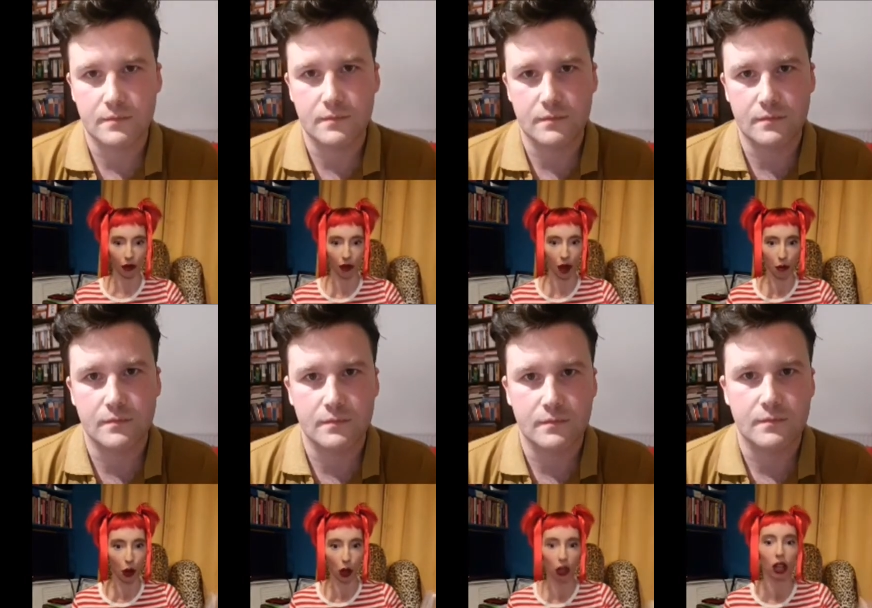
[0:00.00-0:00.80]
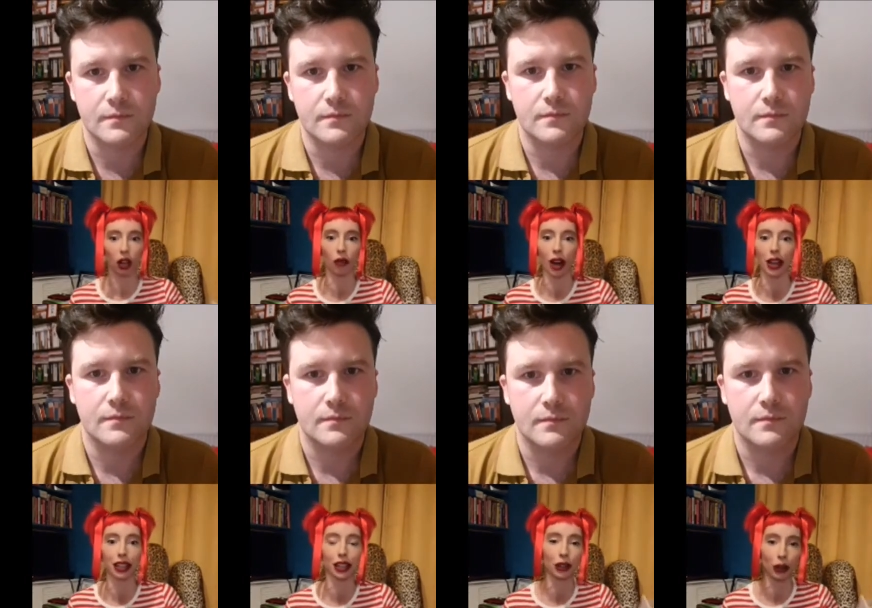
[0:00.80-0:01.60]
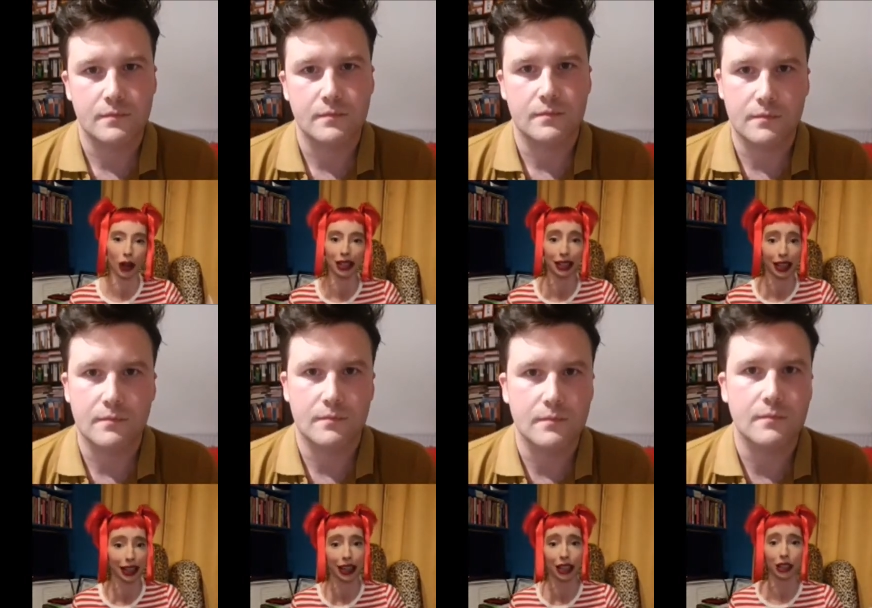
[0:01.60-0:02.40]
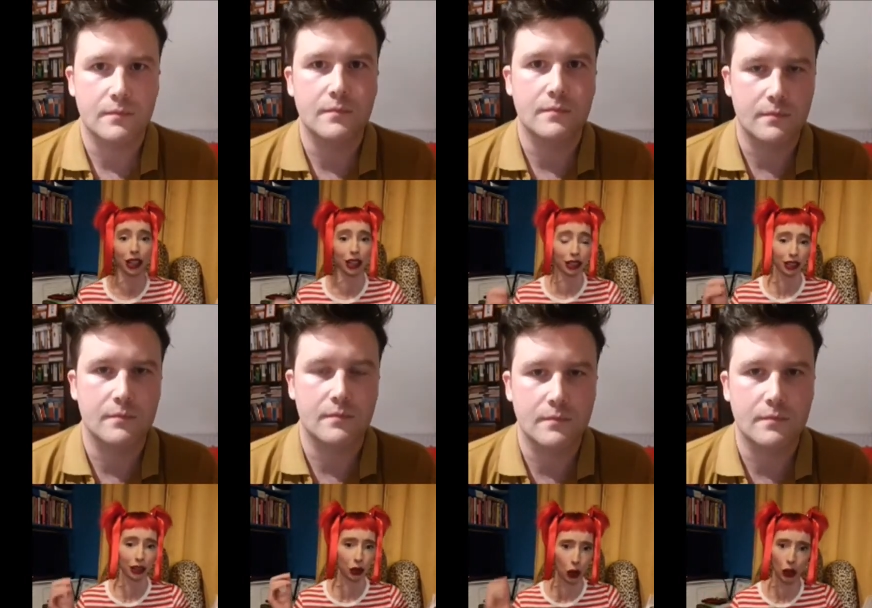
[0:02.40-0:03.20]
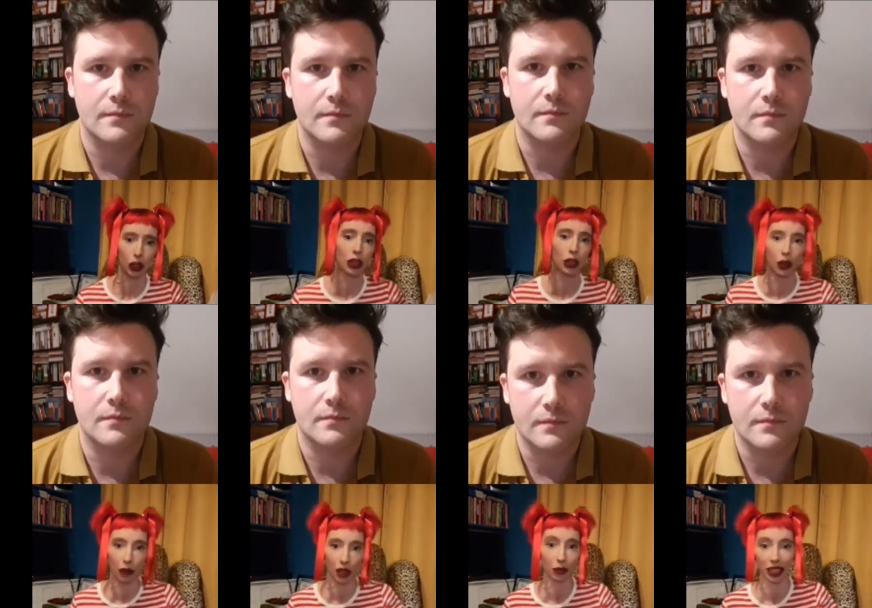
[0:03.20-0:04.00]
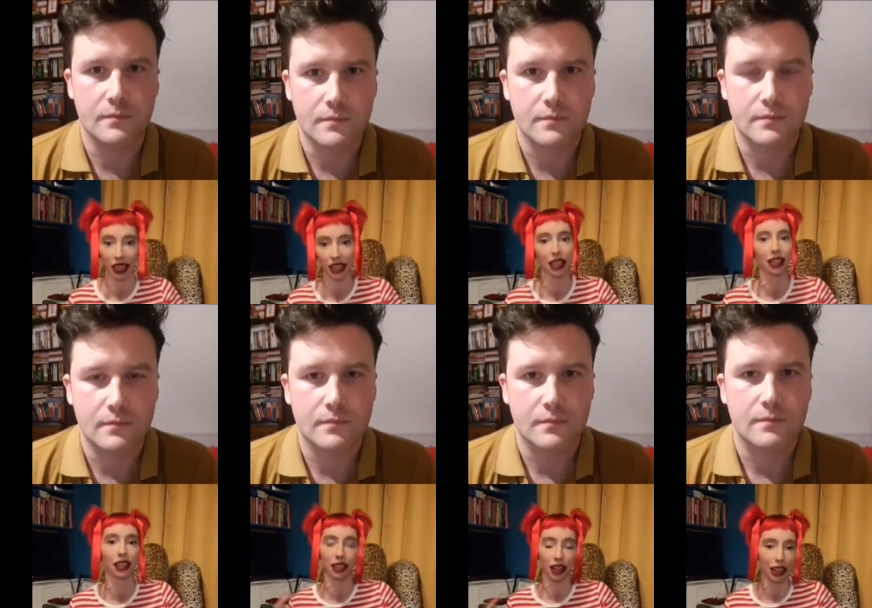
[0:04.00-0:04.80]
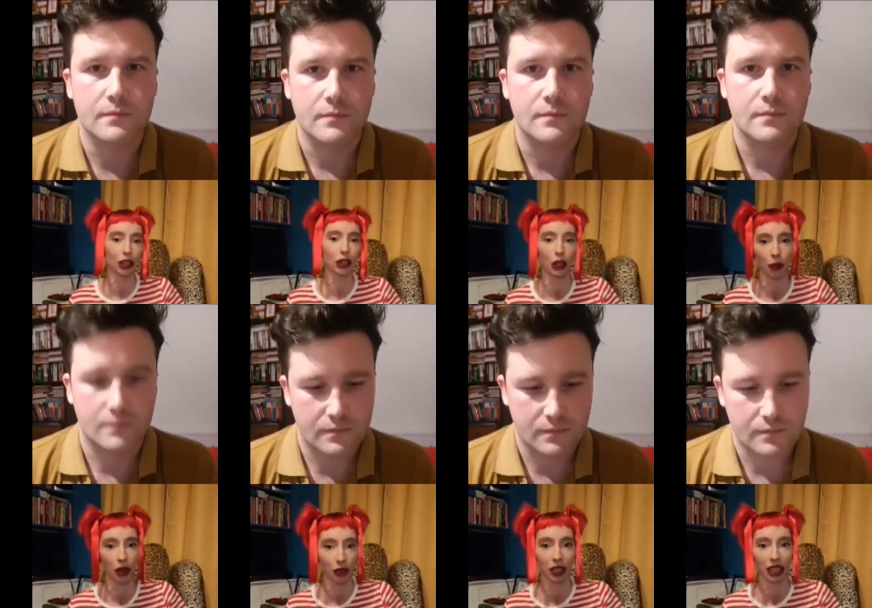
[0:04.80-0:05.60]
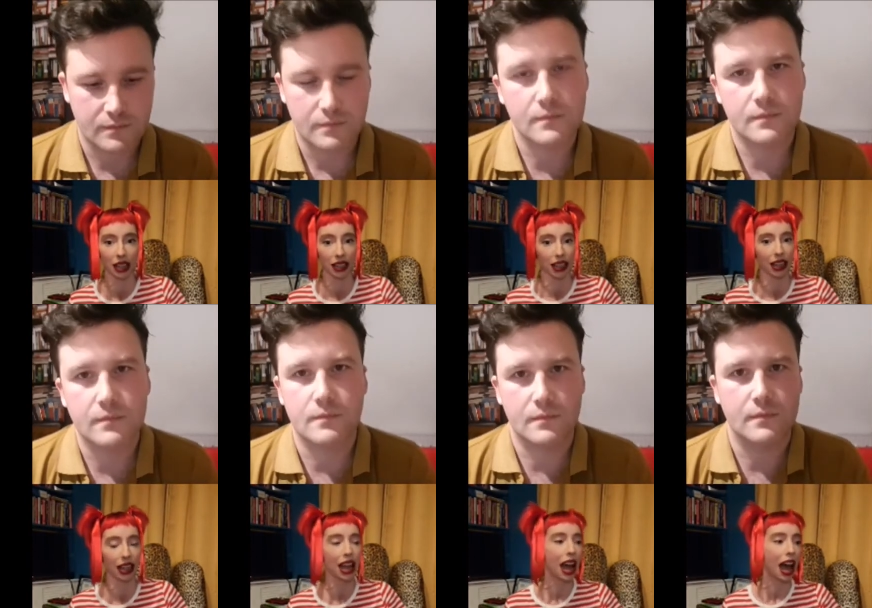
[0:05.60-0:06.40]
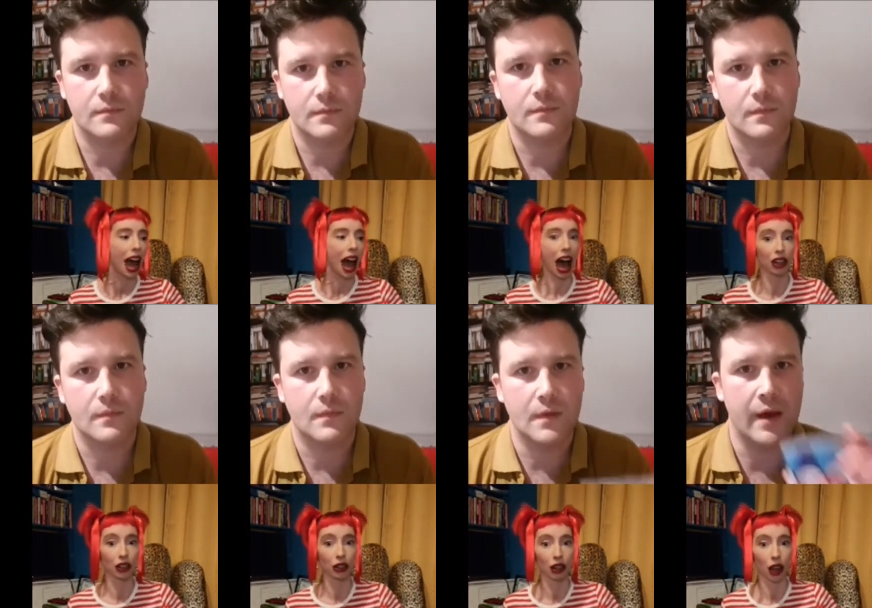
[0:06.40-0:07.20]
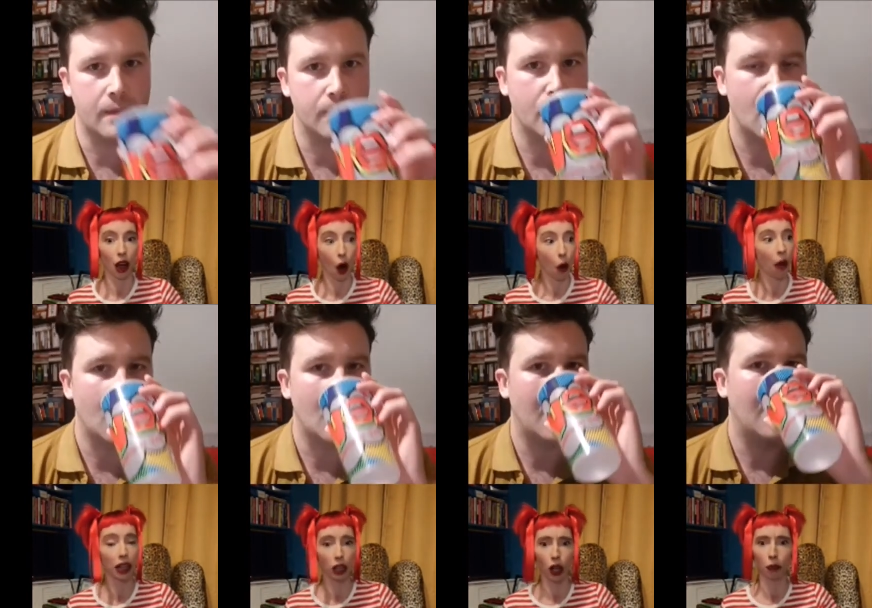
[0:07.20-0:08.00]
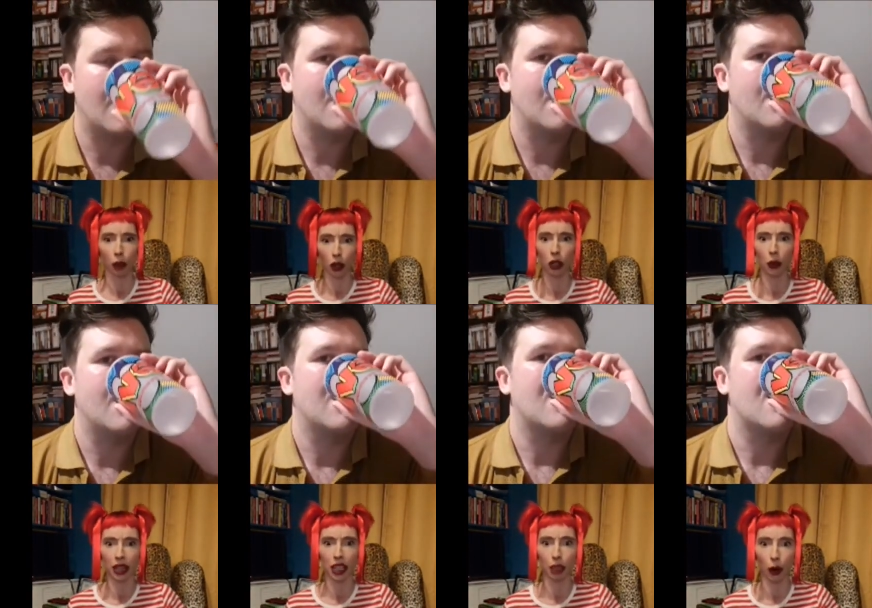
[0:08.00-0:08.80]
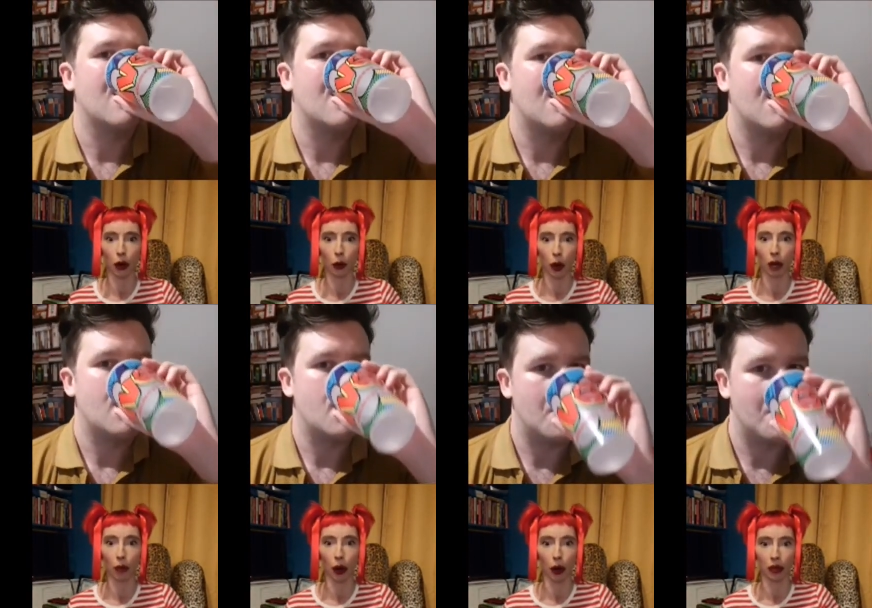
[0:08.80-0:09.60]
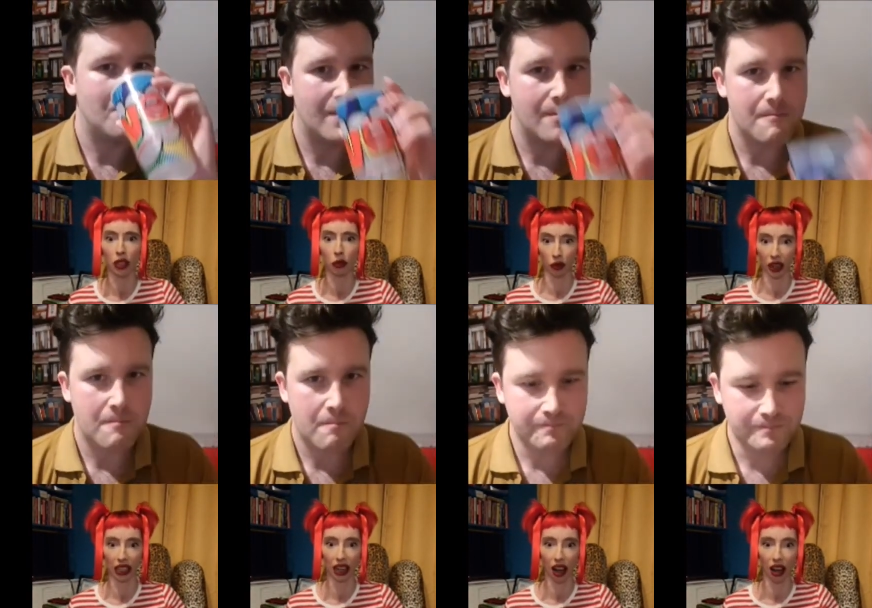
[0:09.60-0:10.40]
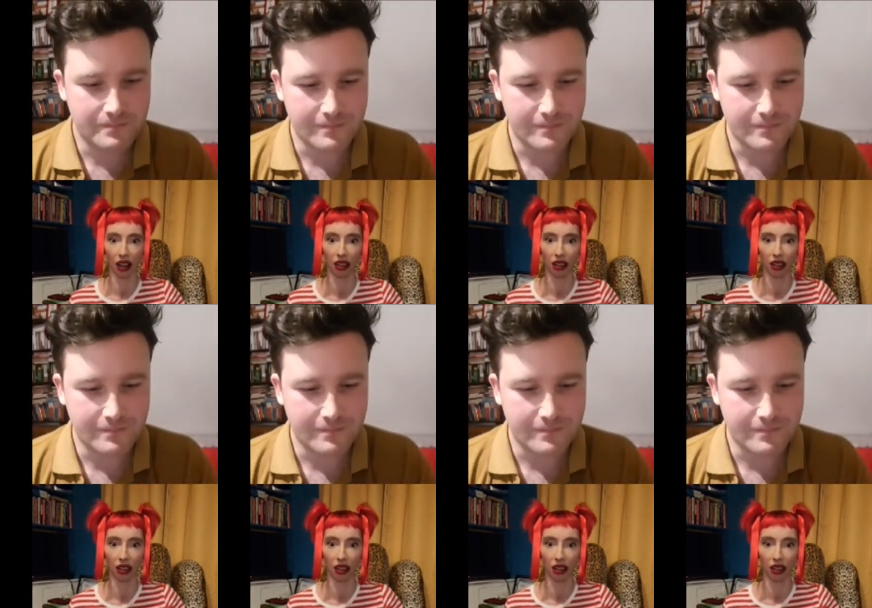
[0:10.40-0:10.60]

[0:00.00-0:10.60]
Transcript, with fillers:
Speaker 1: bulk of writing and trying to get it as good as you can possibly get it and as tight as you can possibly get it. And oh my god, punctuating spoken word poems is really hard.